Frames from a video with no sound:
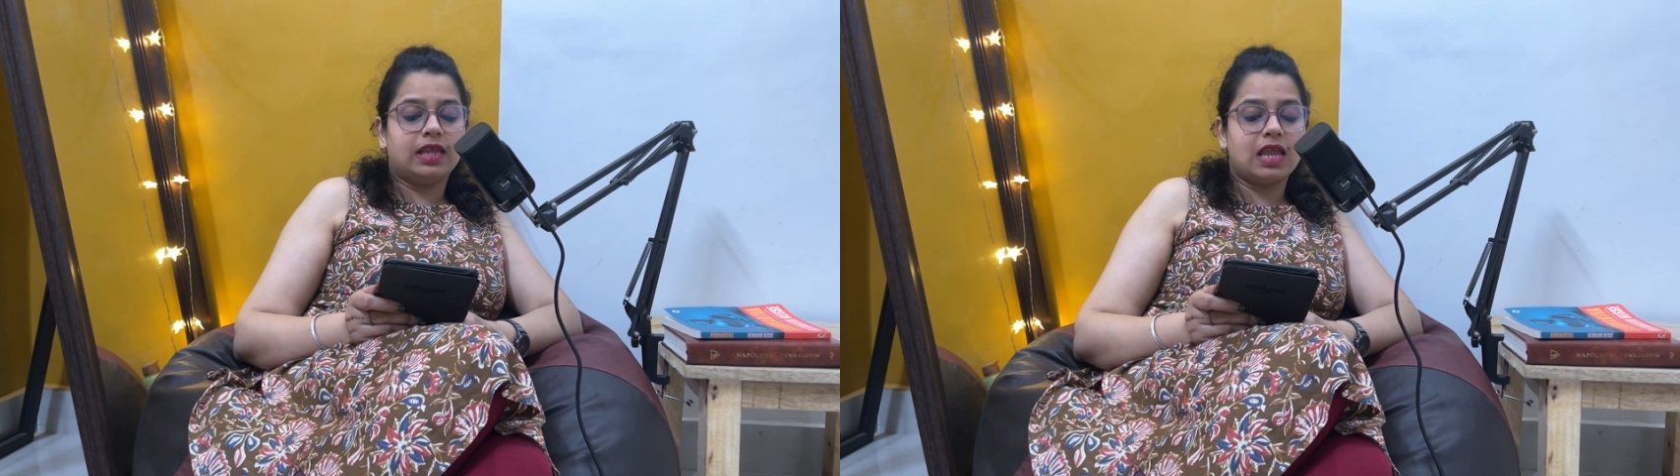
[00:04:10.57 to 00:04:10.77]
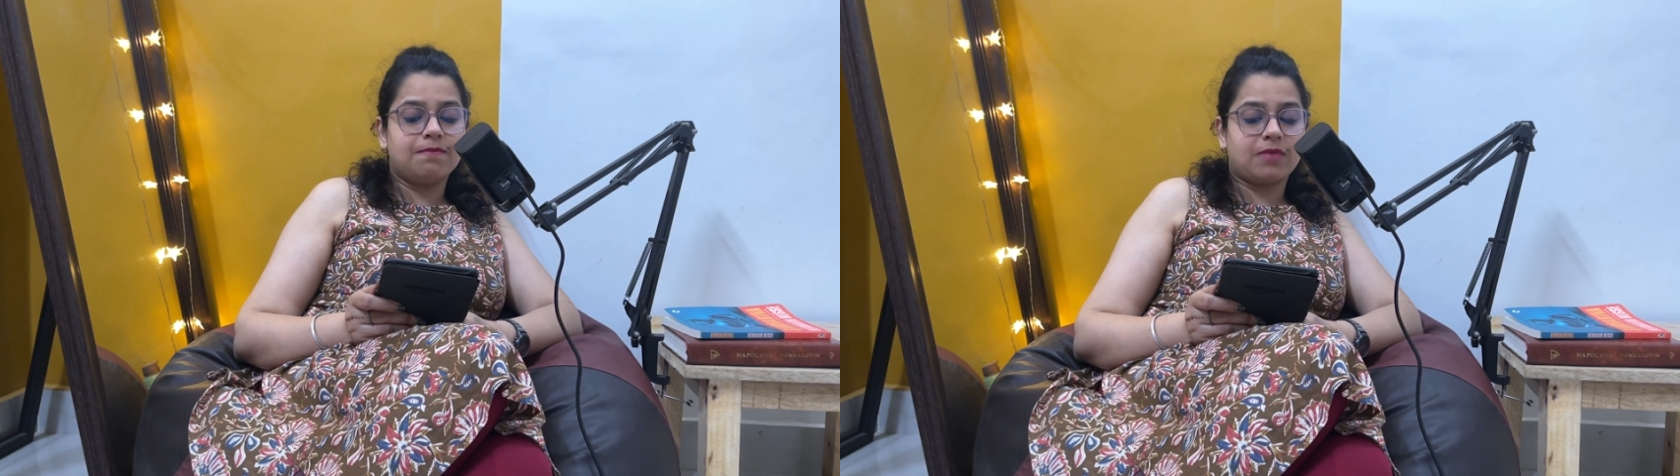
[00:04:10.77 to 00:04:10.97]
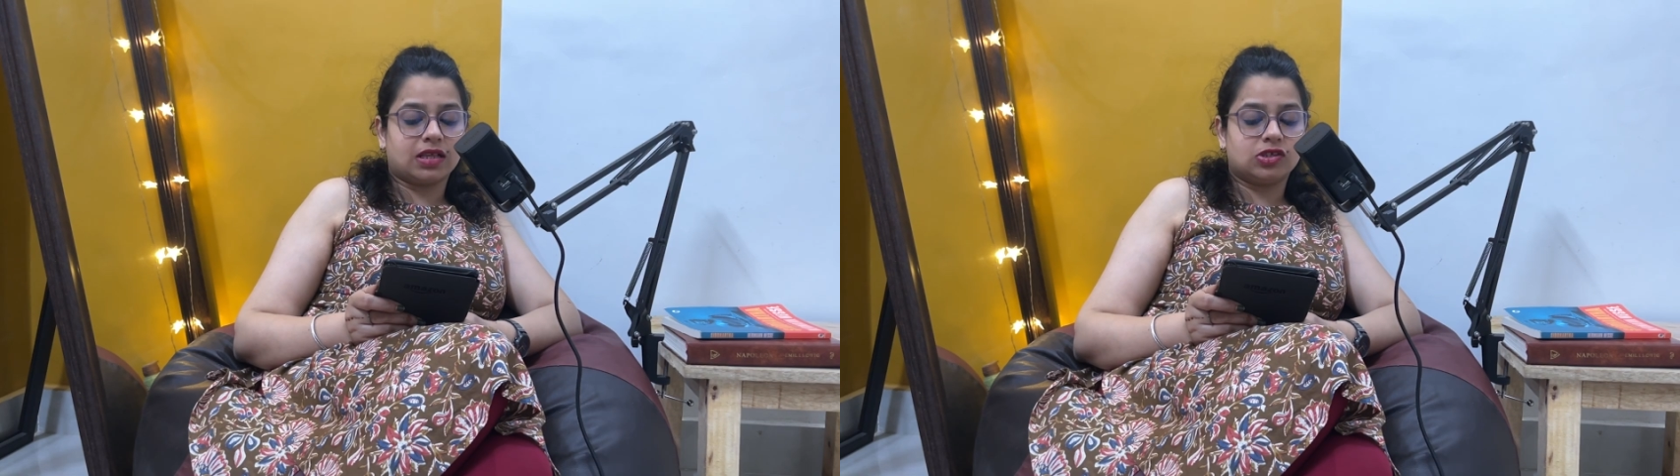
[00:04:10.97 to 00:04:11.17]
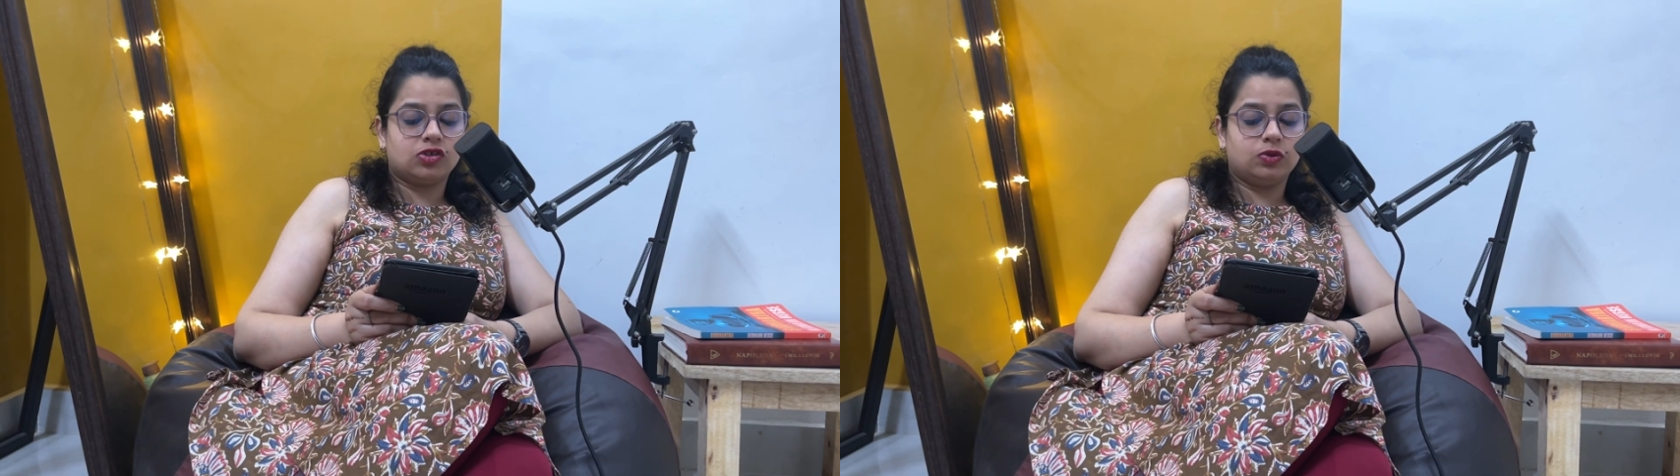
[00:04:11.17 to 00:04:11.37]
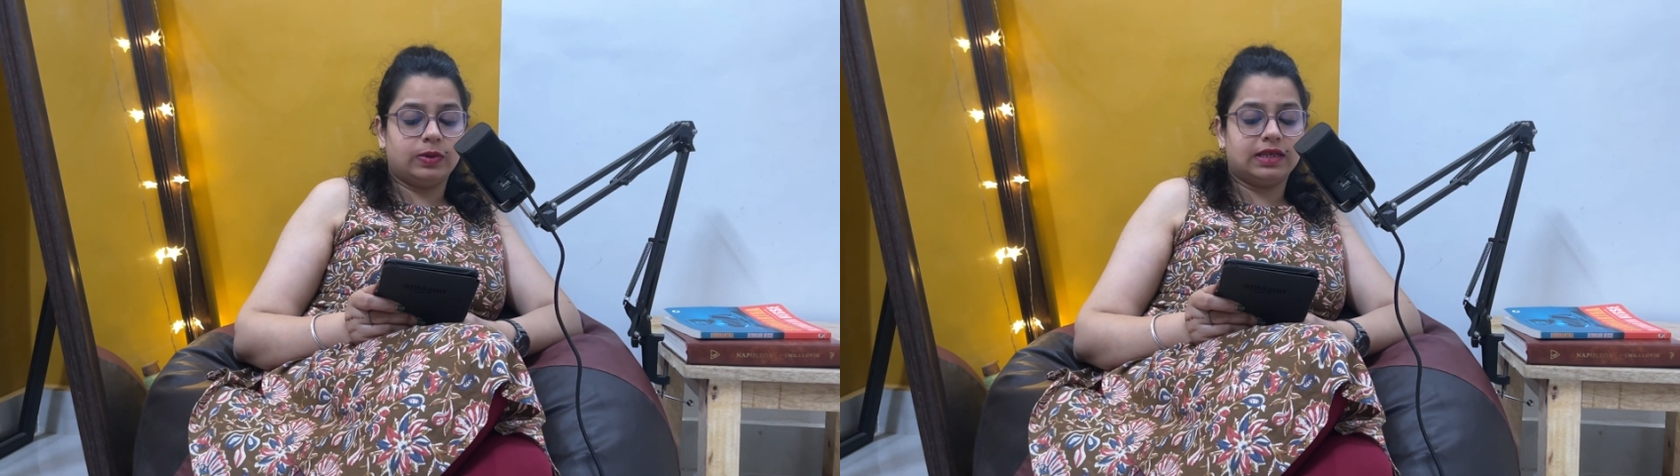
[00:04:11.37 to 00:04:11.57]
he must
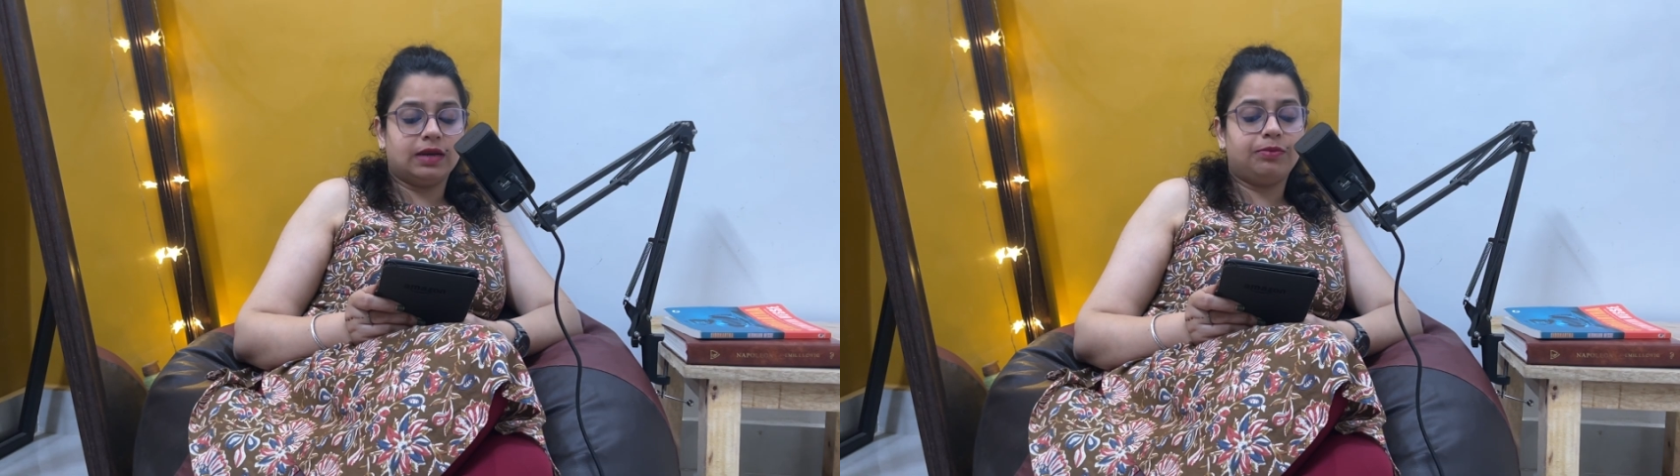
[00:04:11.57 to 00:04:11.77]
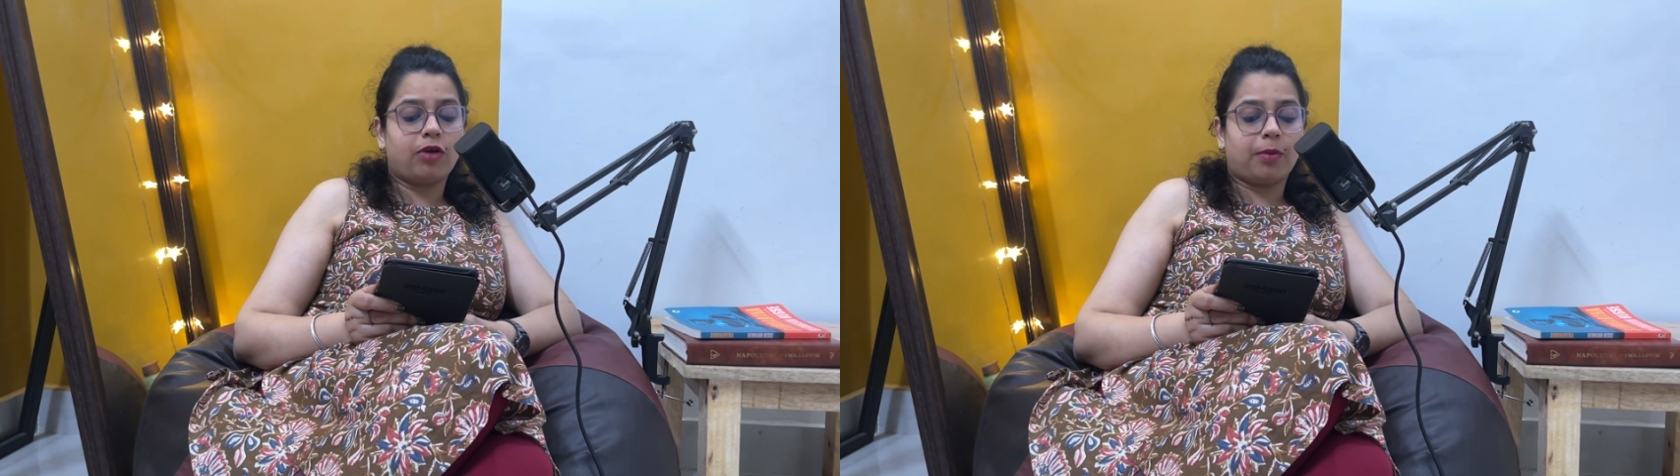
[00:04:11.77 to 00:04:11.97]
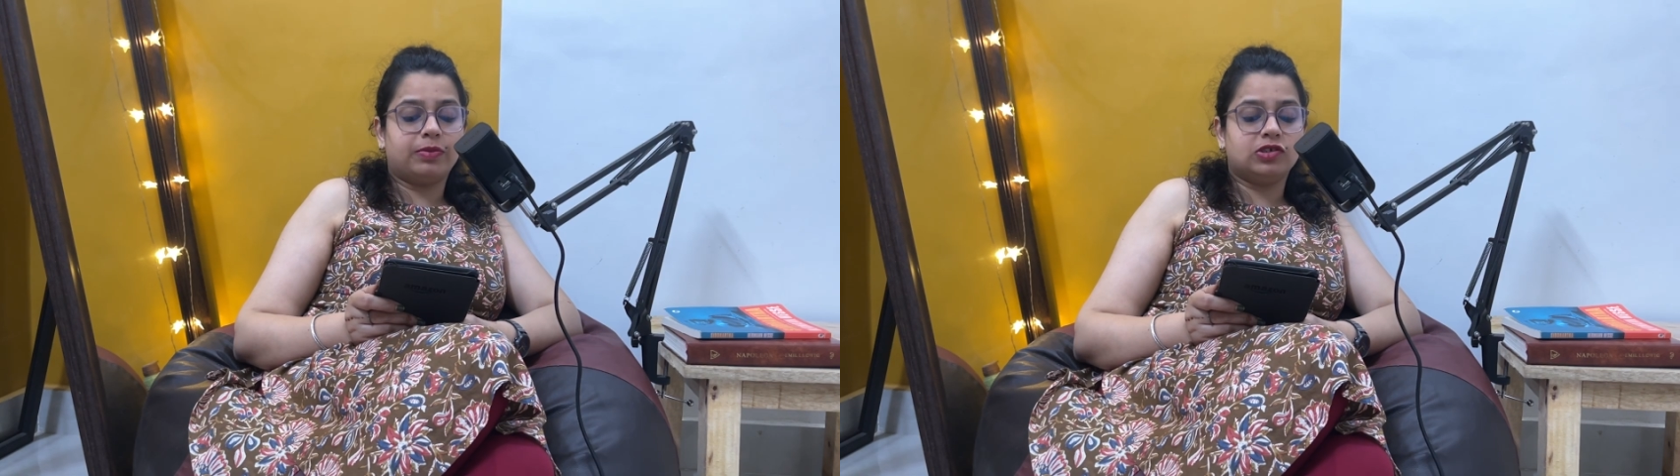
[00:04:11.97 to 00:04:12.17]
do it in proper